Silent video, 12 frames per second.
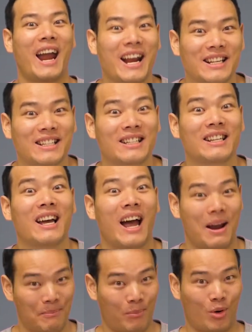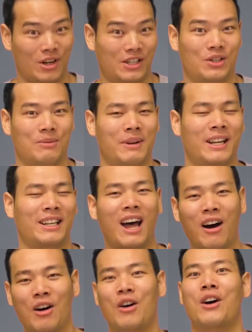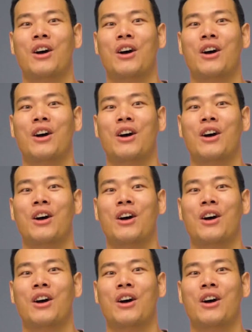is important to me. Now,